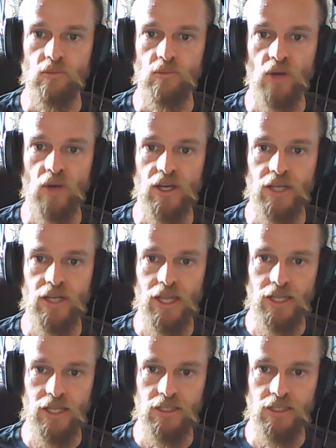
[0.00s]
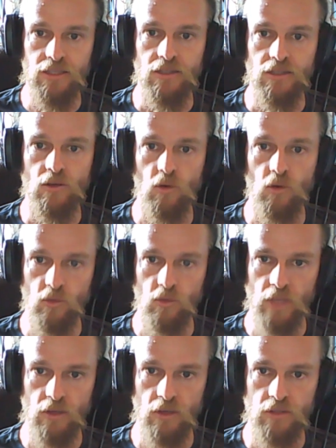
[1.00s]
by any
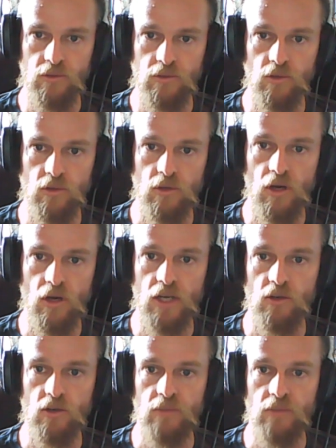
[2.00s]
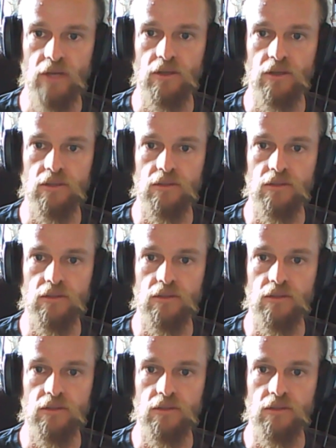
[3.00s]
Hornblower or Icon Bearer